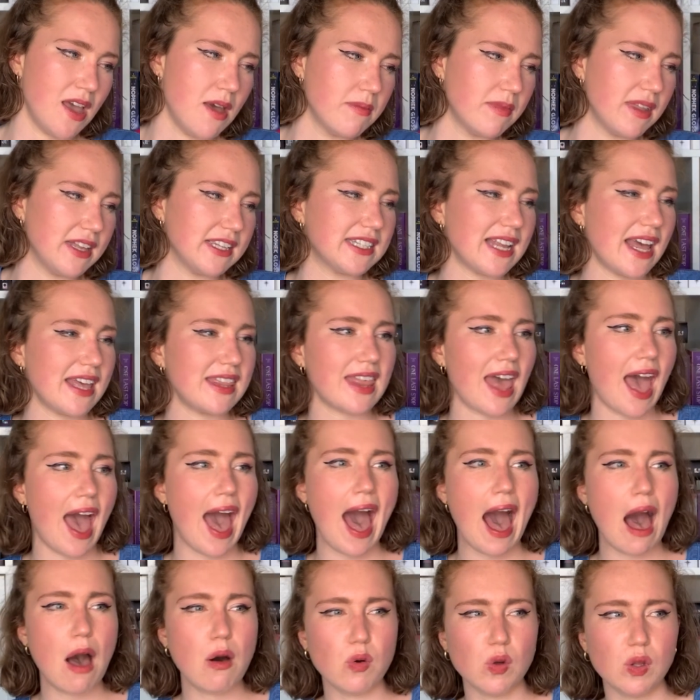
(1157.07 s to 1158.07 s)
There's like the
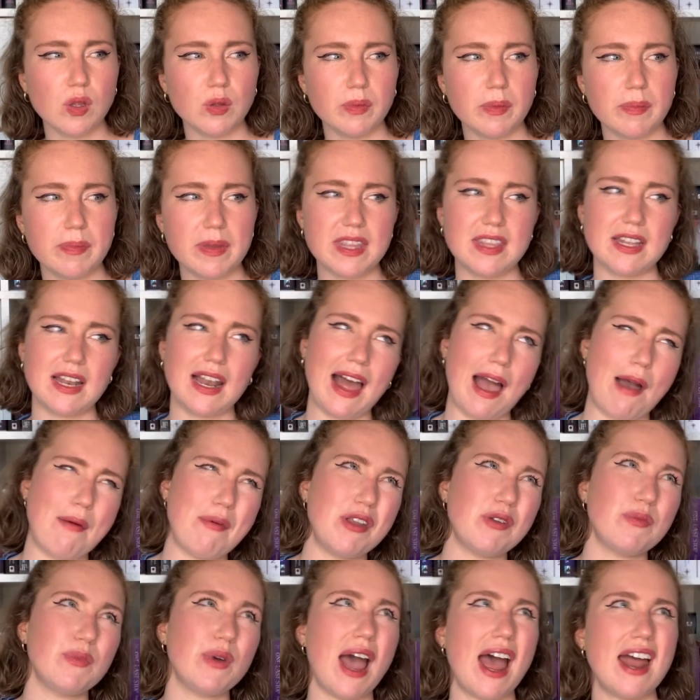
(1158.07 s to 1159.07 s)
owl will beat the lamb,
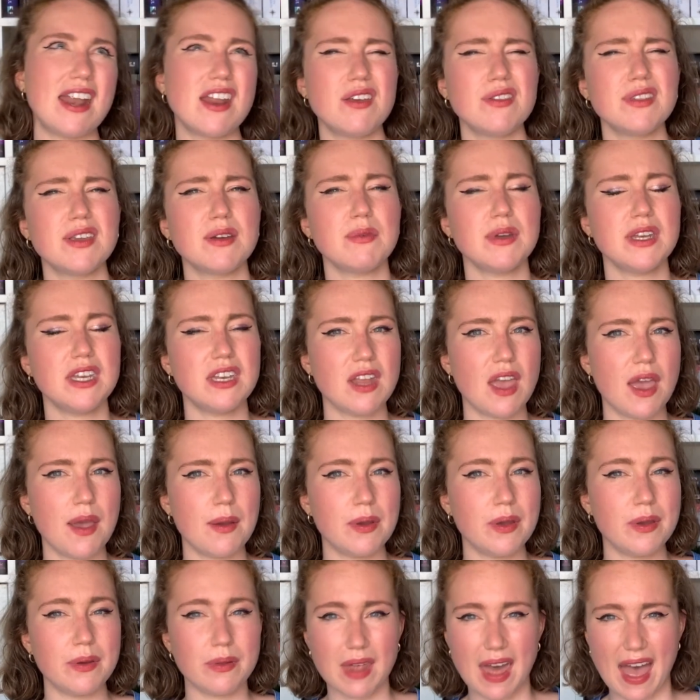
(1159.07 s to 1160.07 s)
and I don't think we know
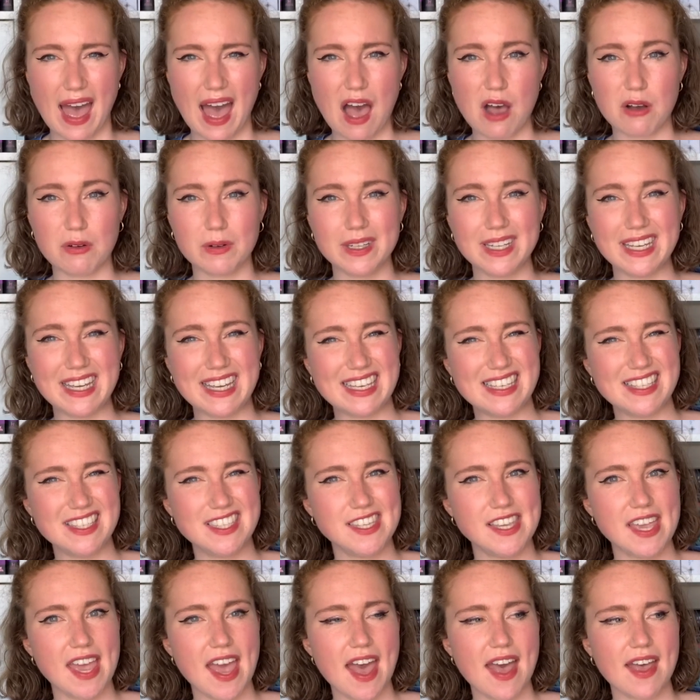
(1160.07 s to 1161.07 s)
who the owl is
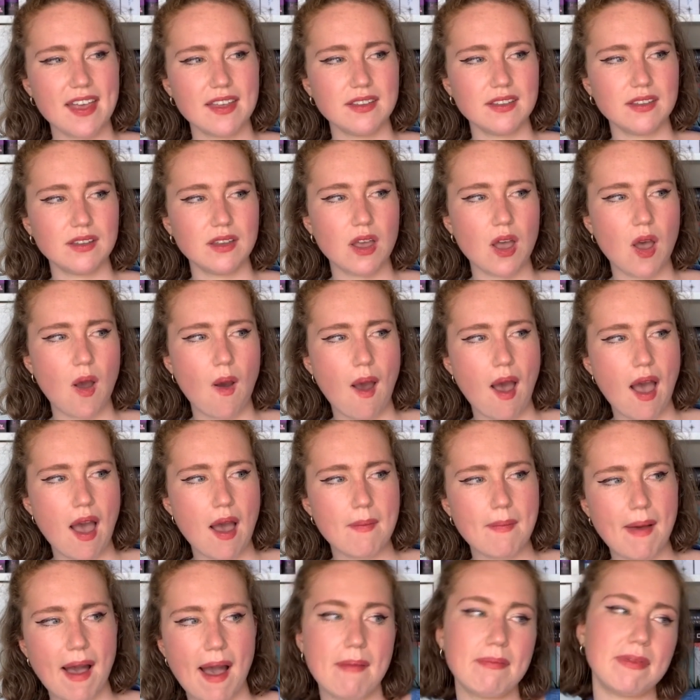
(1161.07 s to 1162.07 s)
yet,
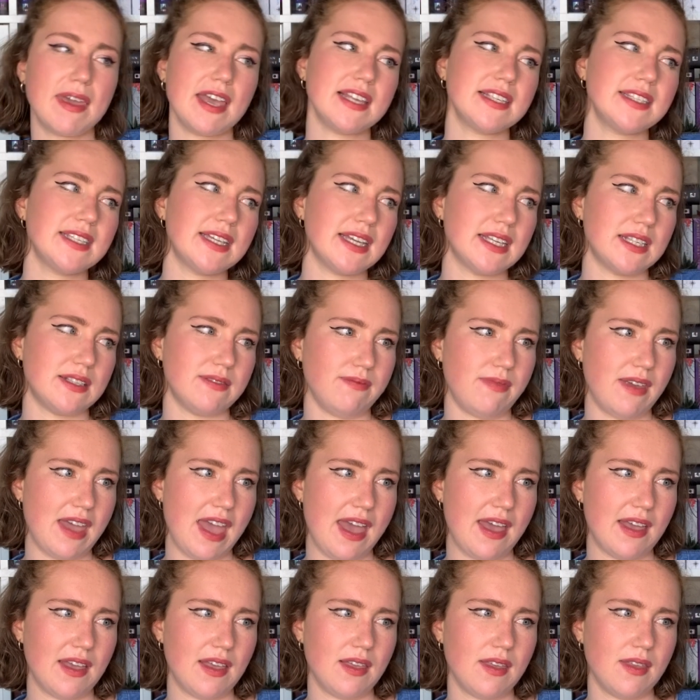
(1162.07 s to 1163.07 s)
but I'm guessing it's
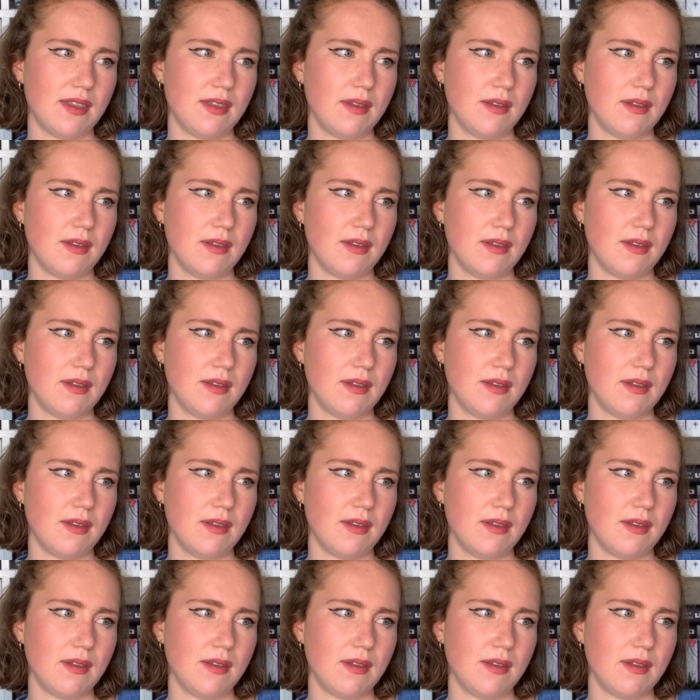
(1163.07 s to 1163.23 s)
Vic,